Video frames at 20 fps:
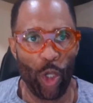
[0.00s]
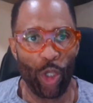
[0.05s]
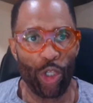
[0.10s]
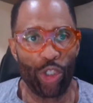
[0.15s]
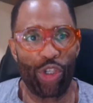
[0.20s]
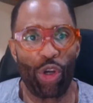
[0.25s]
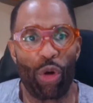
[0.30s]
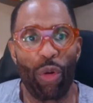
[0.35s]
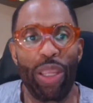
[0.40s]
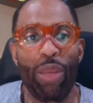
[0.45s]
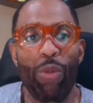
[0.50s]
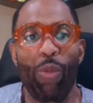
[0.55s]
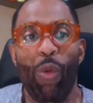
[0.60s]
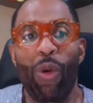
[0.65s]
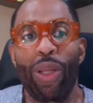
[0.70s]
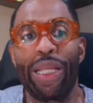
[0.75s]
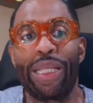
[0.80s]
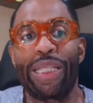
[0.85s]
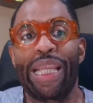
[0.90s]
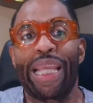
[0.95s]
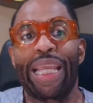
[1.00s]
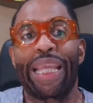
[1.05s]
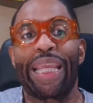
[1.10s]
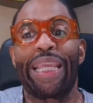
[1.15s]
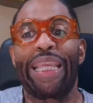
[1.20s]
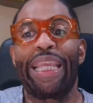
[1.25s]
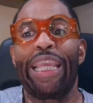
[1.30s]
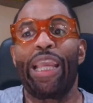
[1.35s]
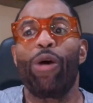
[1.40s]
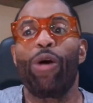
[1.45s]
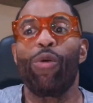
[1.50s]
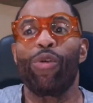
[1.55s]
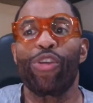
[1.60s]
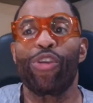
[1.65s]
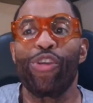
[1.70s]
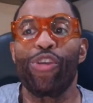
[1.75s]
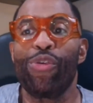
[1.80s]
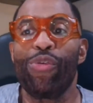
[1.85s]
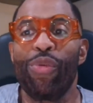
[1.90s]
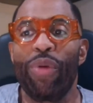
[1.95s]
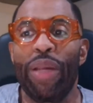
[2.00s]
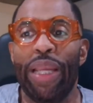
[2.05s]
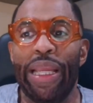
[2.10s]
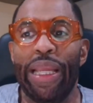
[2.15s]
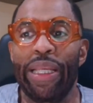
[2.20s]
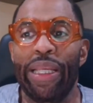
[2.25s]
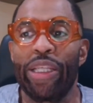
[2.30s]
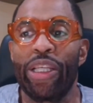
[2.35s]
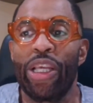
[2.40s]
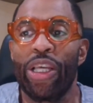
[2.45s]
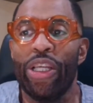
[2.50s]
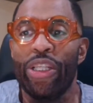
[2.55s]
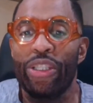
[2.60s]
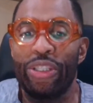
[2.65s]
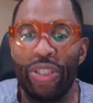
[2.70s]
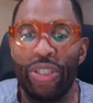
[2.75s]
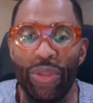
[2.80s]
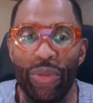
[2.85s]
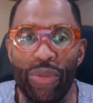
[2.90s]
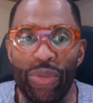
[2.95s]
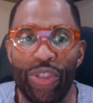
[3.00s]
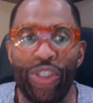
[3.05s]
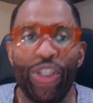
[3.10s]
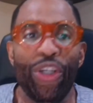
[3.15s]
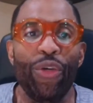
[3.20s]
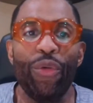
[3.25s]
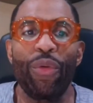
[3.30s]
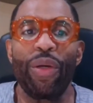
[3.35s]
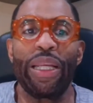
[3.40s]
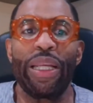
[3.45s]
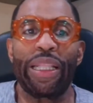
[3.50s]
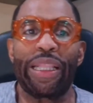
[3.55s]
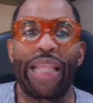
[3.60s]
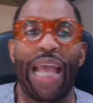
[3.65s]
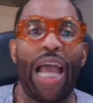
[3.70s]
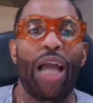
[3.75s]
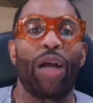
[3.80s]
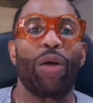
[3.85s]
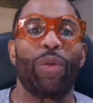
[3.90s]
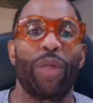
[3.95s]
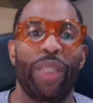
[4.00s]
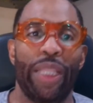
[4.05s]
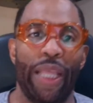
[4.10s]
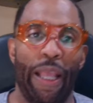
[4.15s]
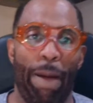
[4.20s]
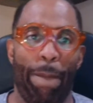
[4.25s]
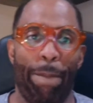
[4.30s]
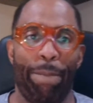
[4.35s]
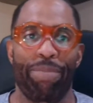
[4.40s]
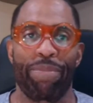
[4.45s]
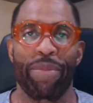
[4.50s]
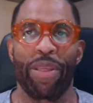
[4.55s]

So he wanted to guilt you into doing that with him.